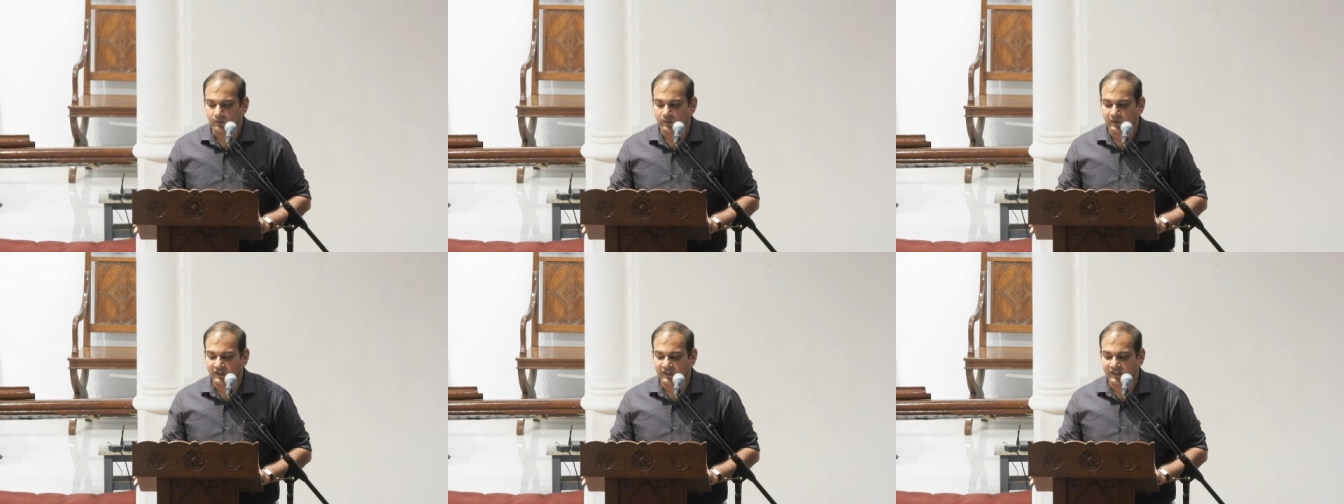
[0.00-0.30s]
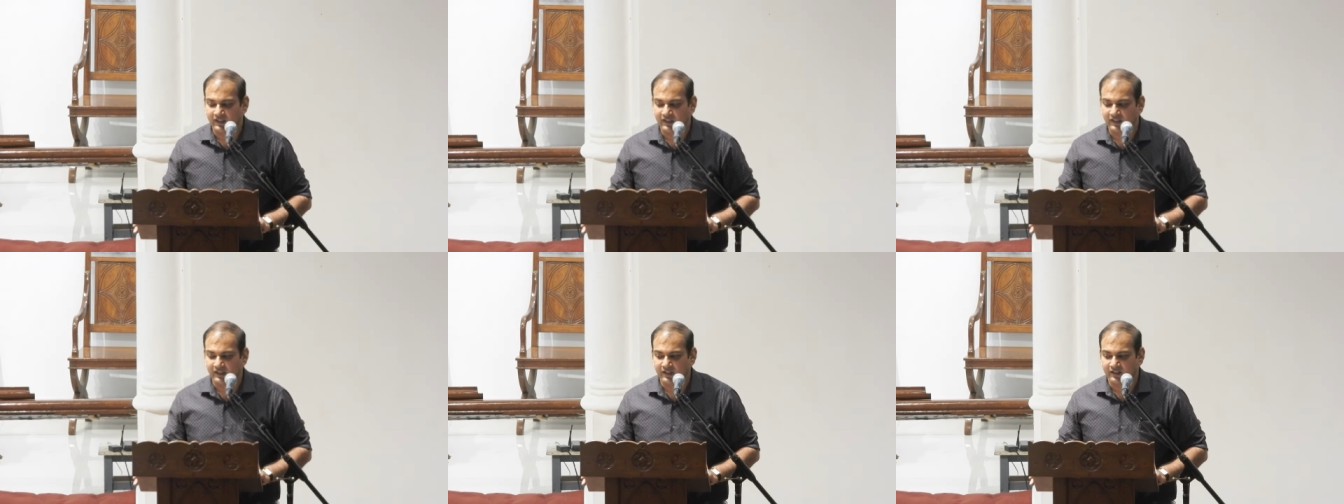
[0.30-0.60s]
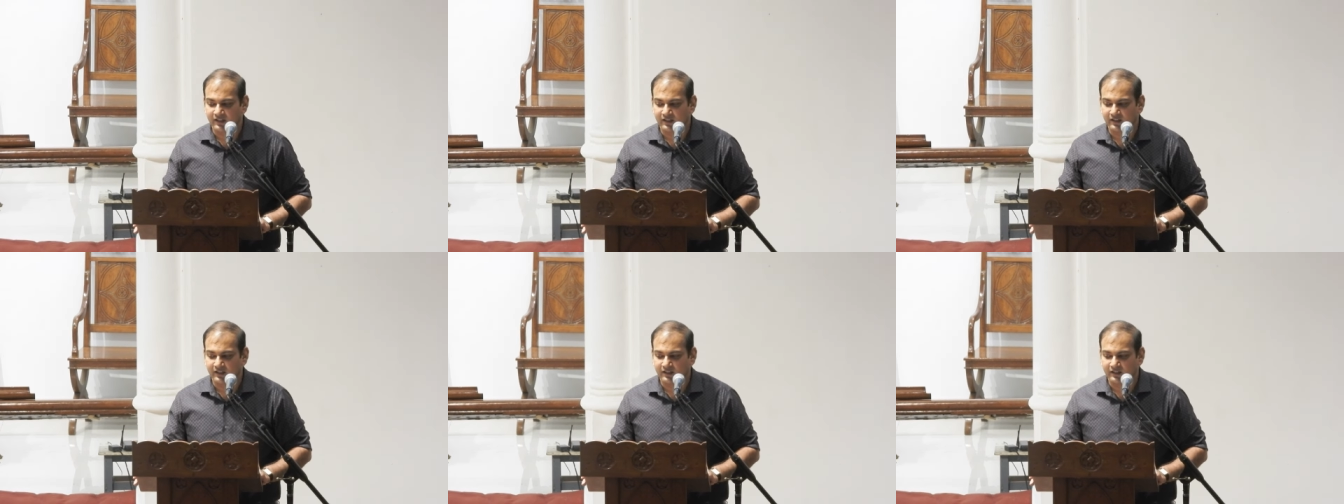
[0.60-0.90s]

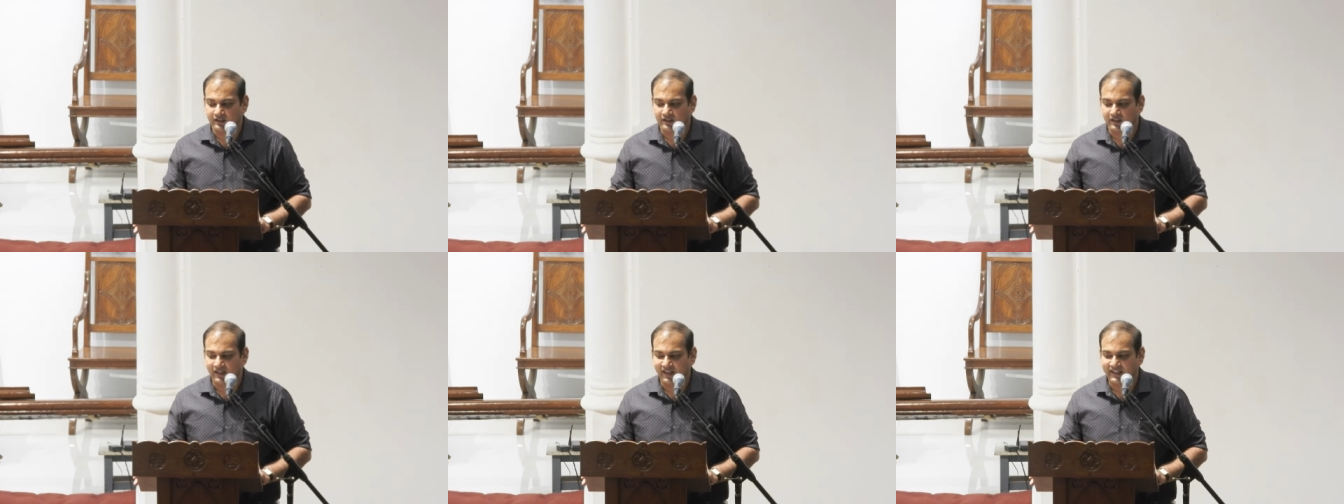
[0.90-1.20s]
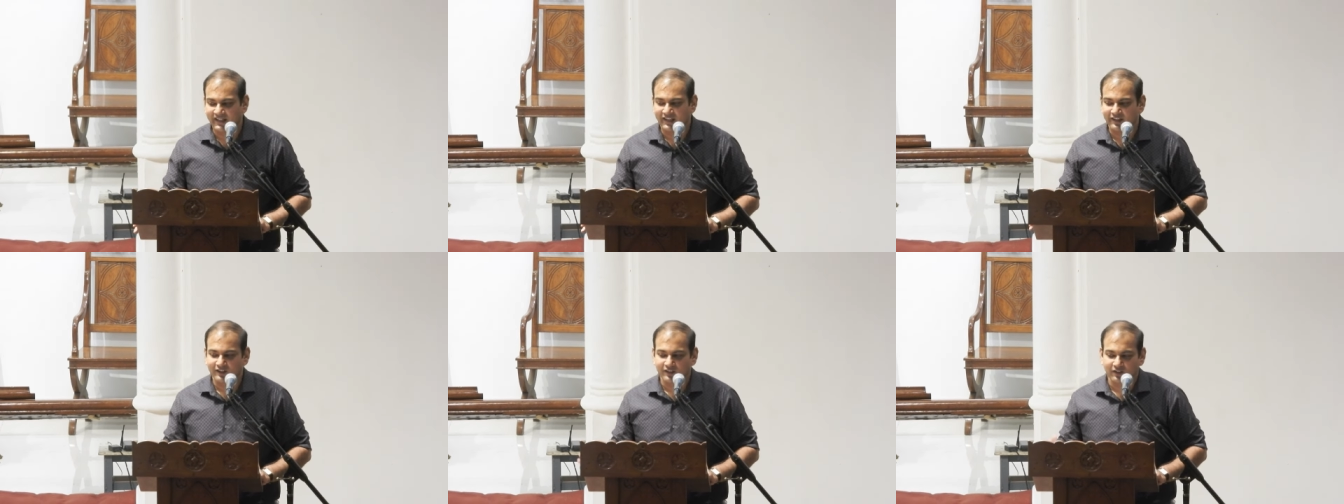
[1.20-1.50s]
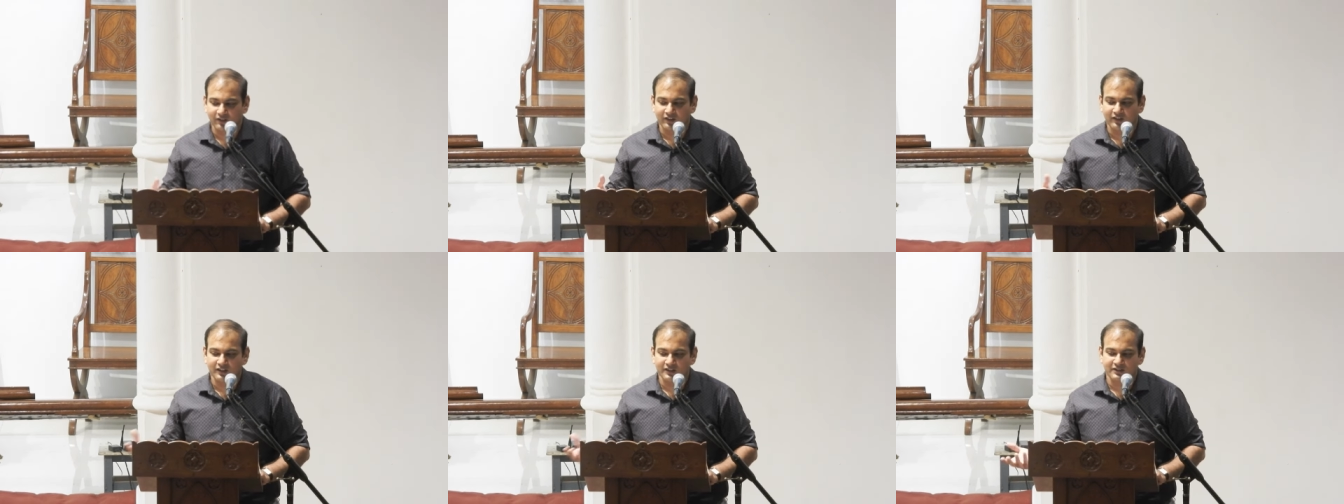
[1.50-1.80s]
where uh, I get
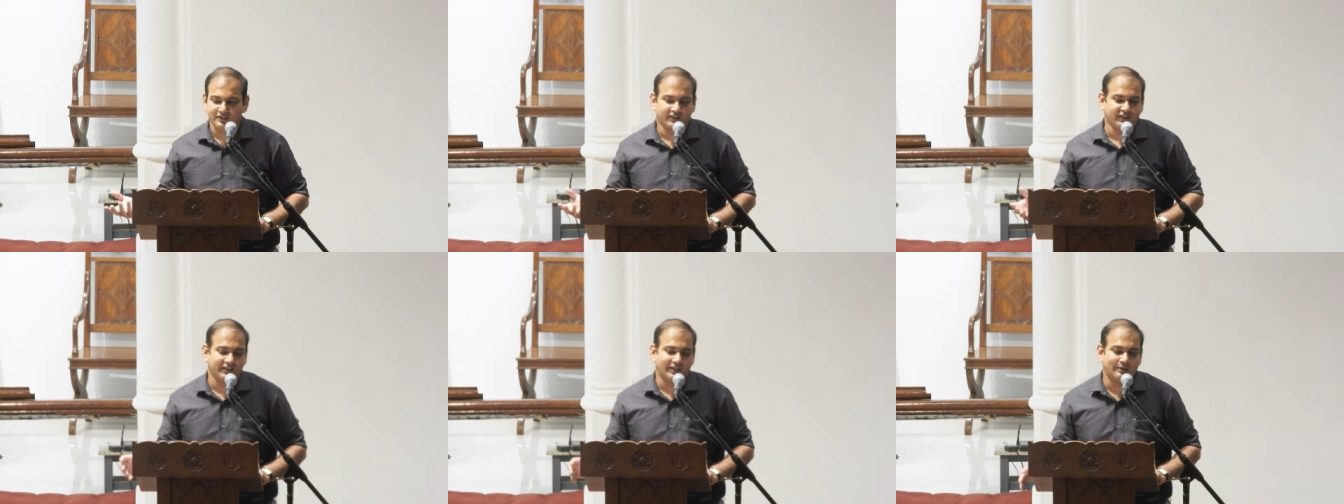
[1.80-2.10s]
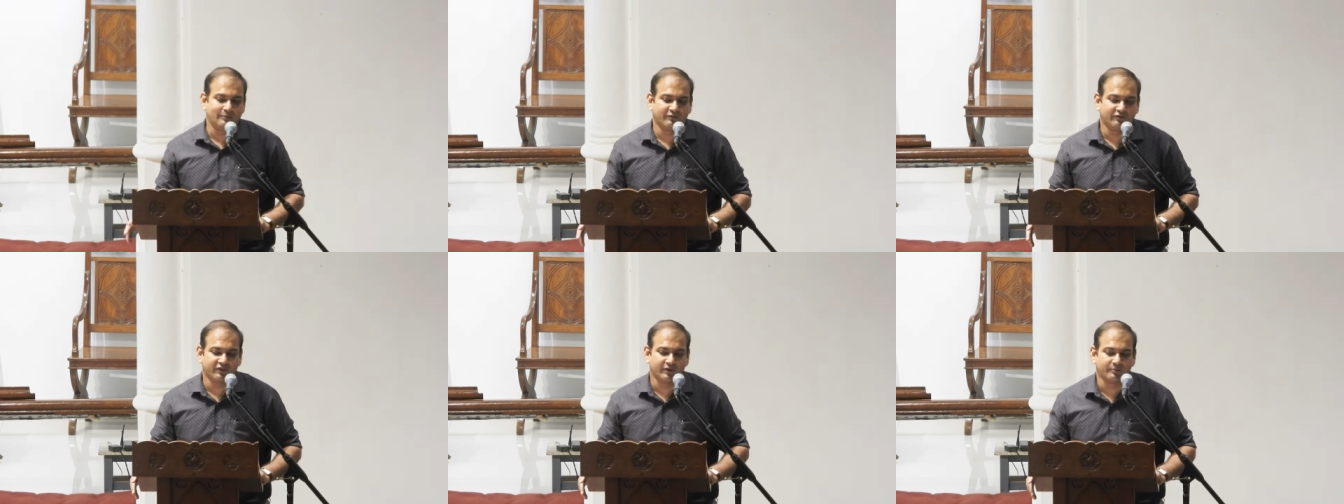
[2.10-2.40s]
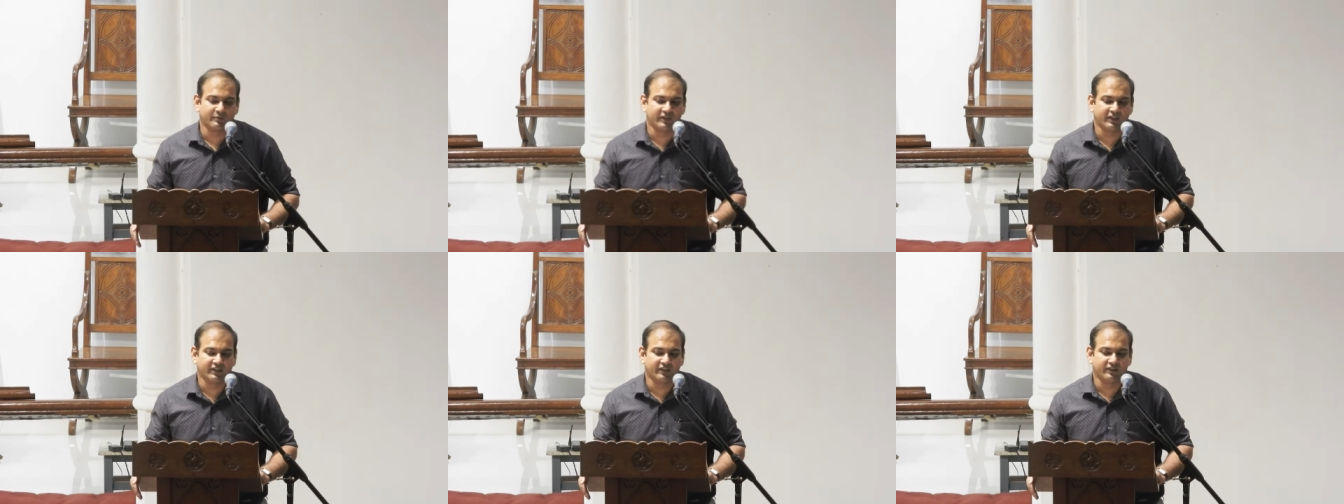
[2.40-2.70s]
calls or help
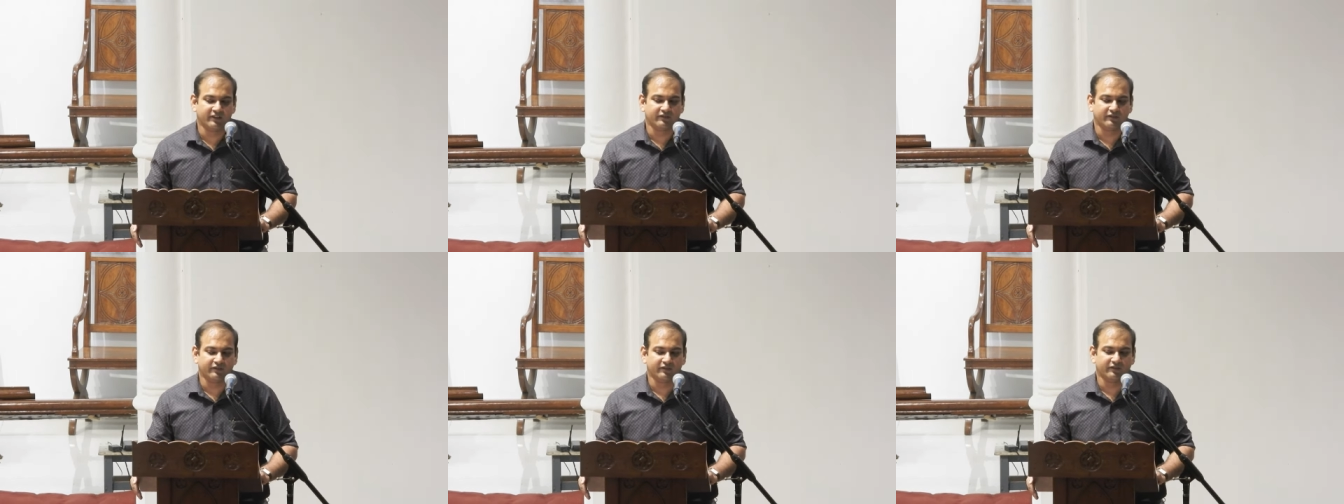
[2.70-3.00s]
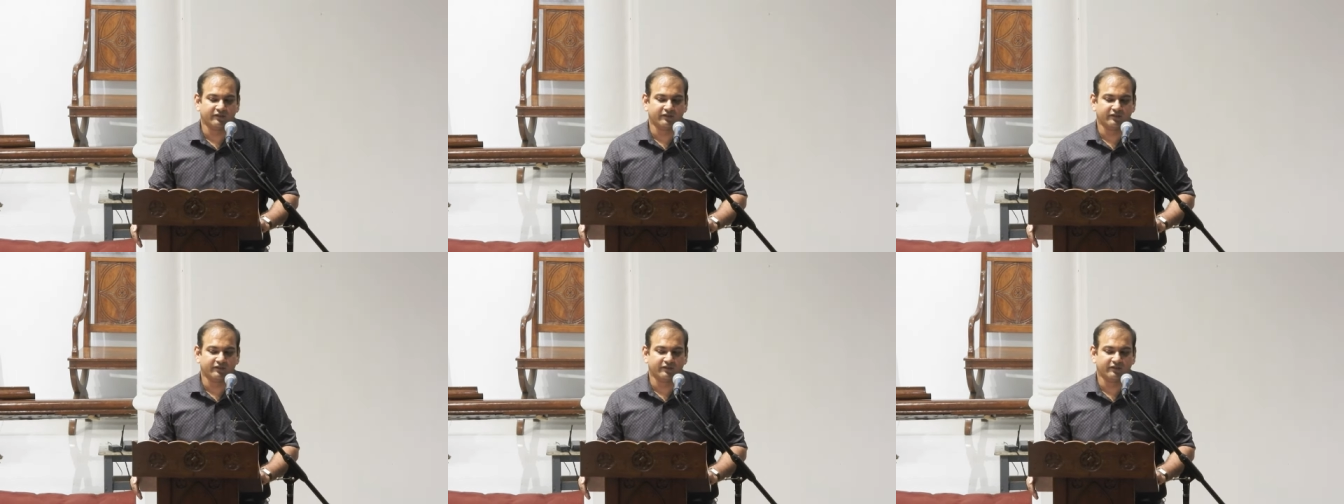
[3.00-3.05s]
from my